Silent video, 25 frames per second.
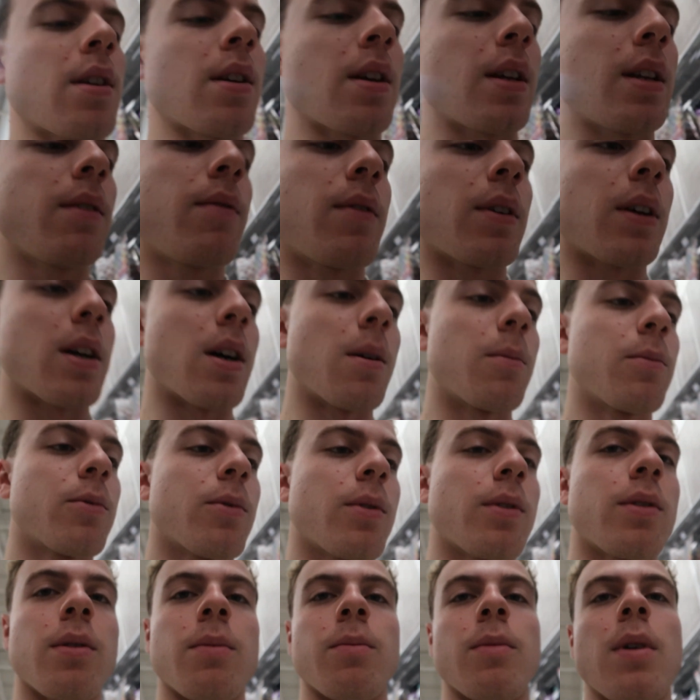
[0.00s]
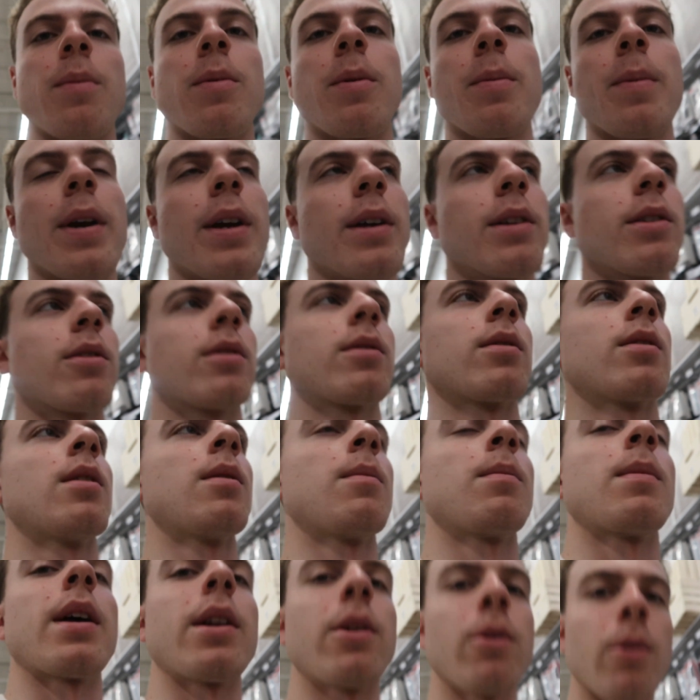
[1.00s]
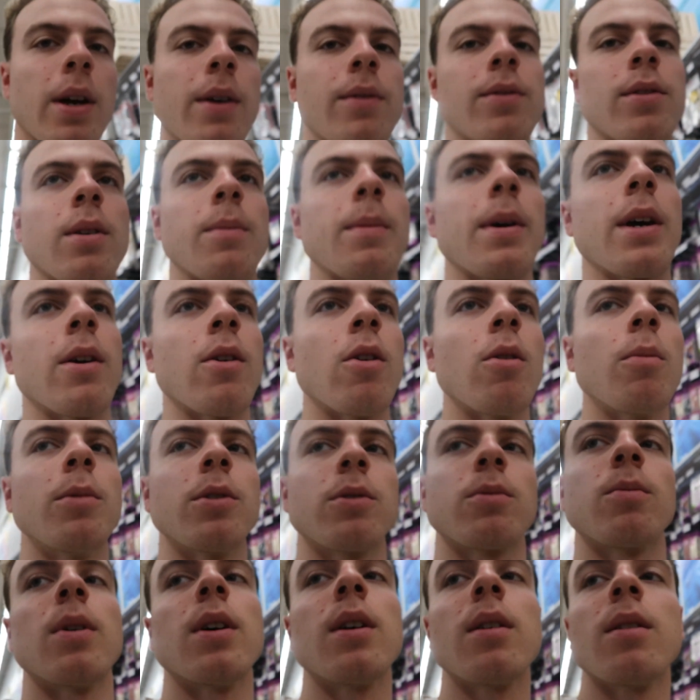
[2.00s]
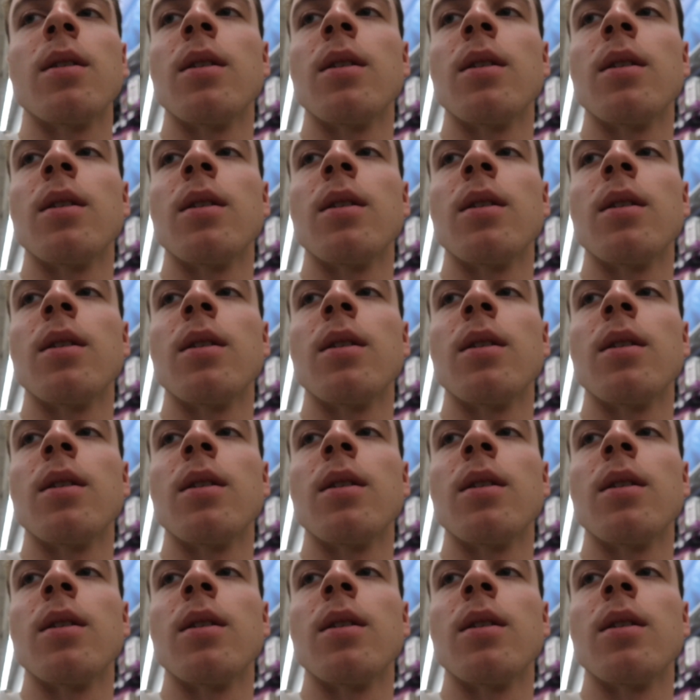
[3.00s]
It even comes with some rubber bands, but I do have some at home as well.